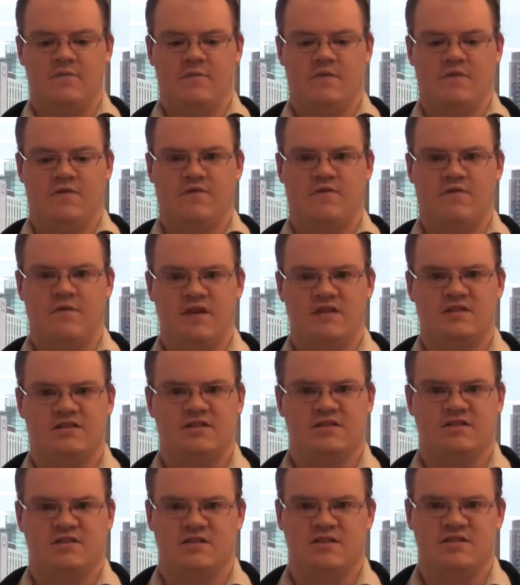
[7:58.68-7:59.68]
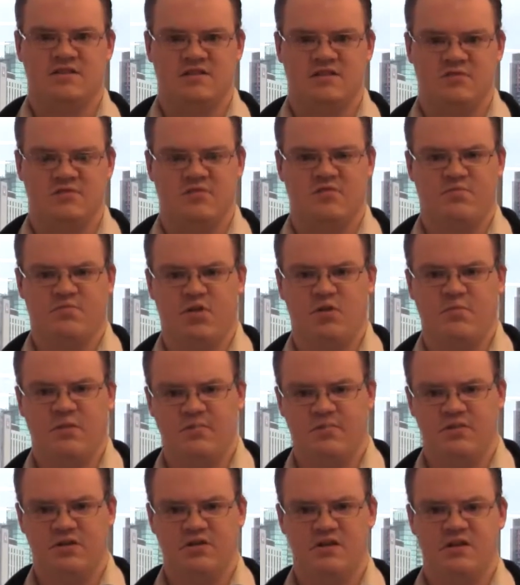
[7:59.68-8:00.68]
fixed system of
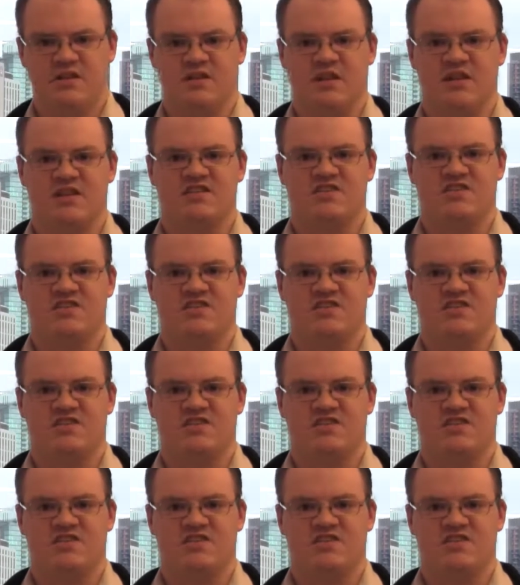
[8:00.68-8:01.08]
probability that is